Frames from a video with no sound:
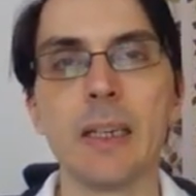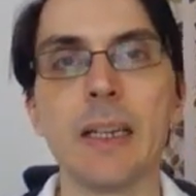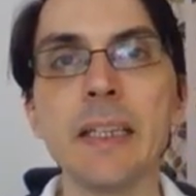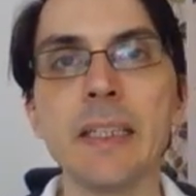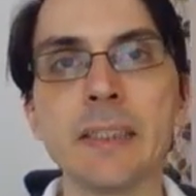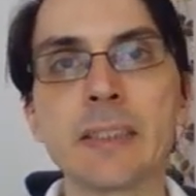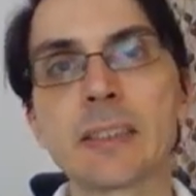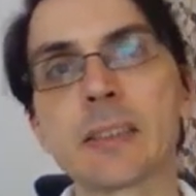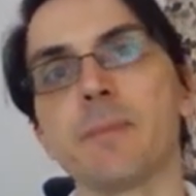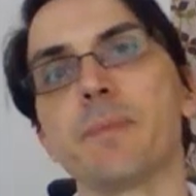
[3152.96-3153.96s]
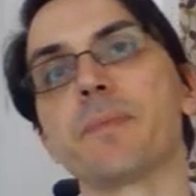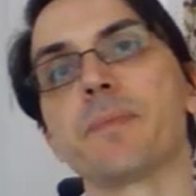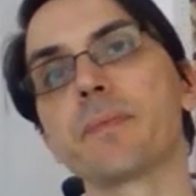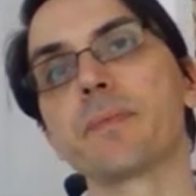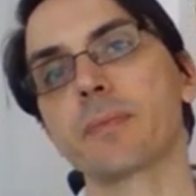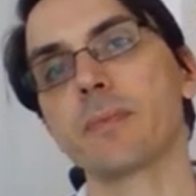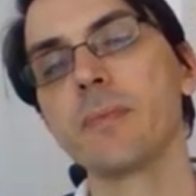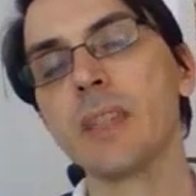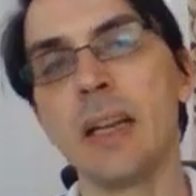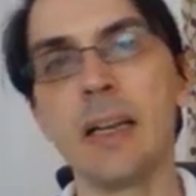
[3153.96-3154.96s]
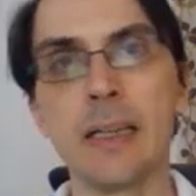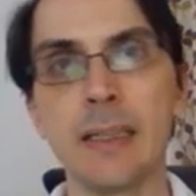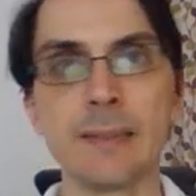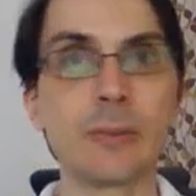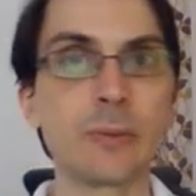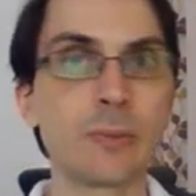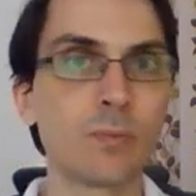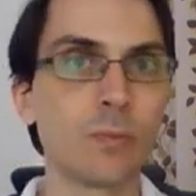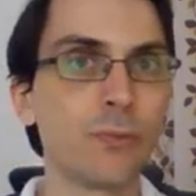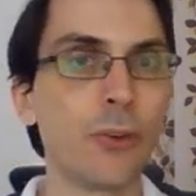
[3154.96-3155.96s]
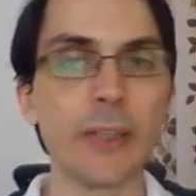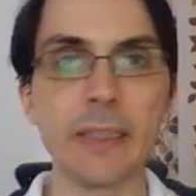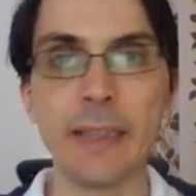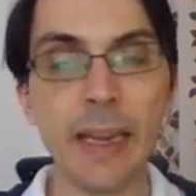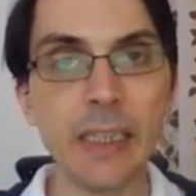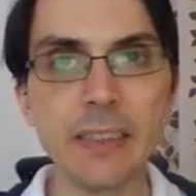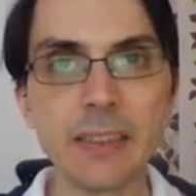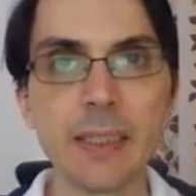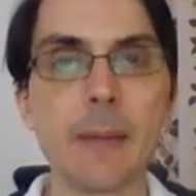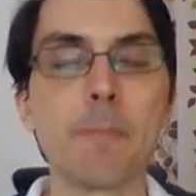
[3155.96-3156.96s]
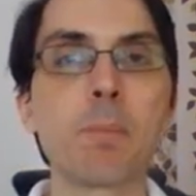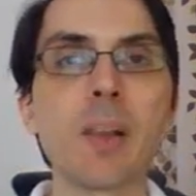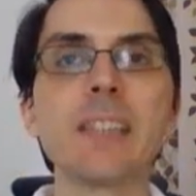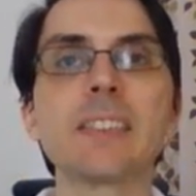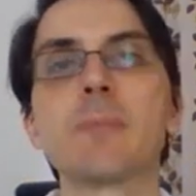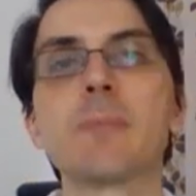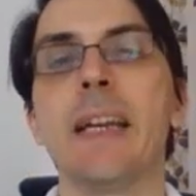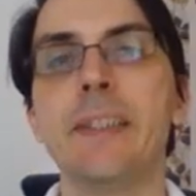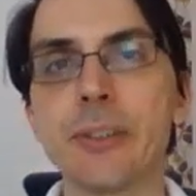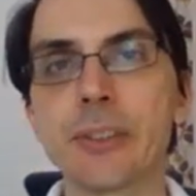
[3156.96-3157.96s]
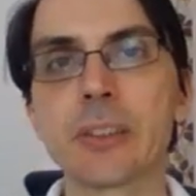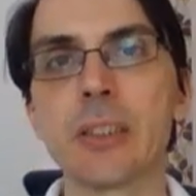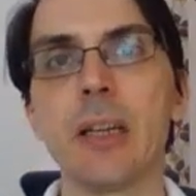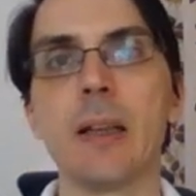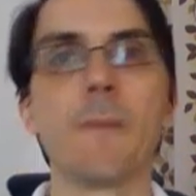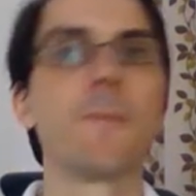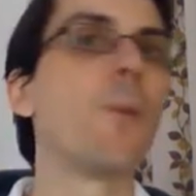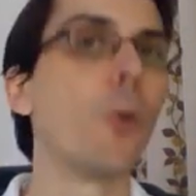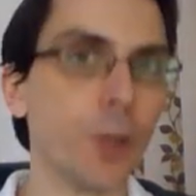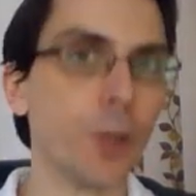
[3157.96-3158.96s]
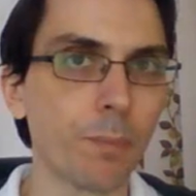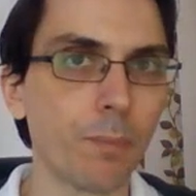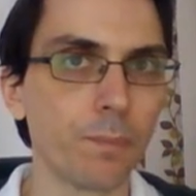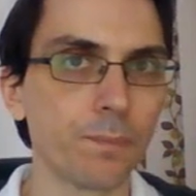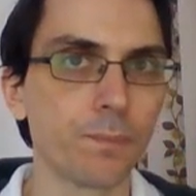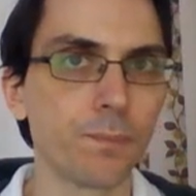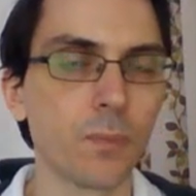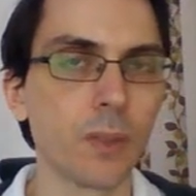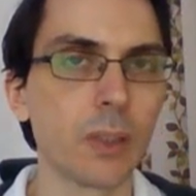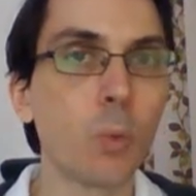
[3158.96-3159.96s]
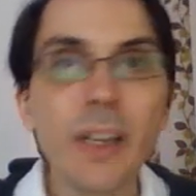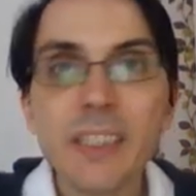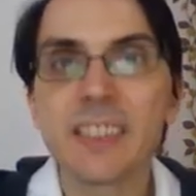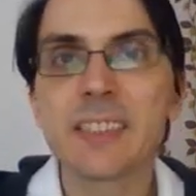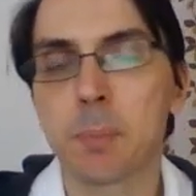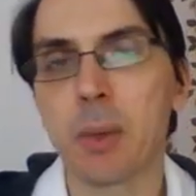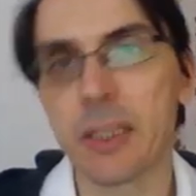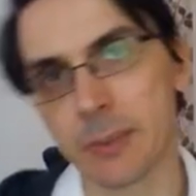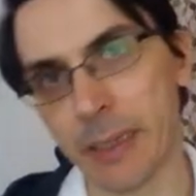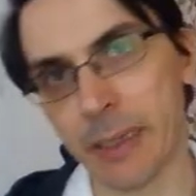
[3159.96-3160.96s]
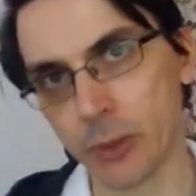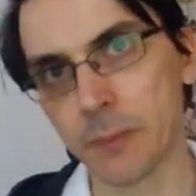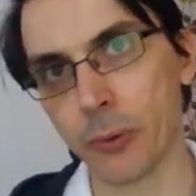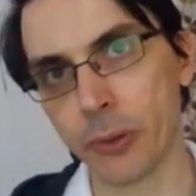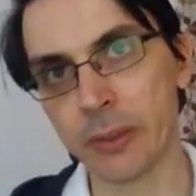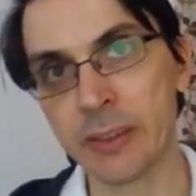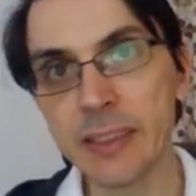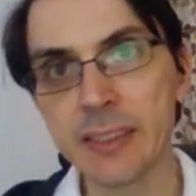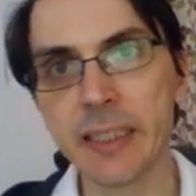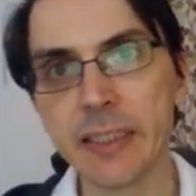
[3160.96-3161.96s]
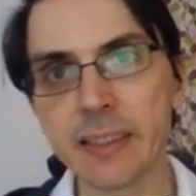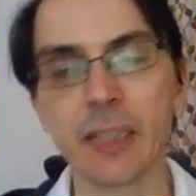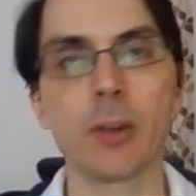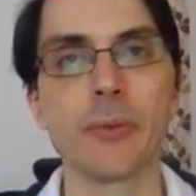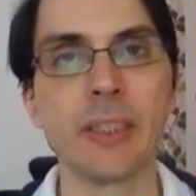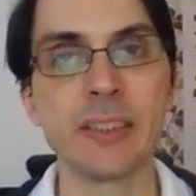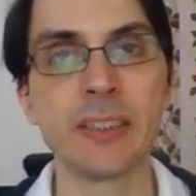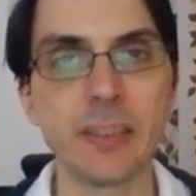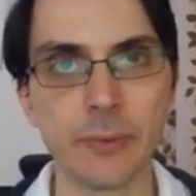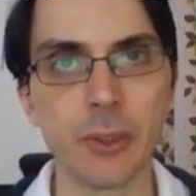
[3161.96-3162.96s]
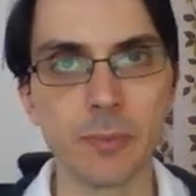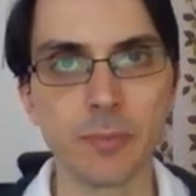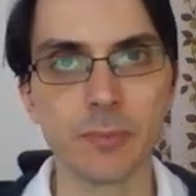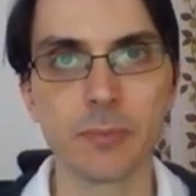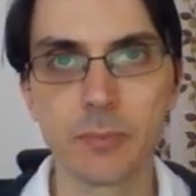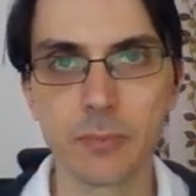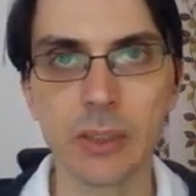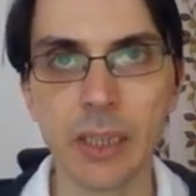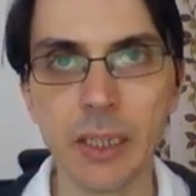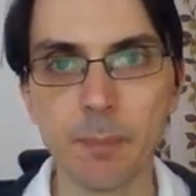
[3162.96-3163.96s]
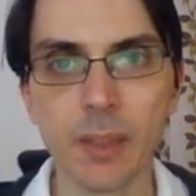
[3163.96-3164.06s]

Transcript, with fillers: is uh, 48 plus minus 4. What is this plus minus 4? This is the confidence interval, okay?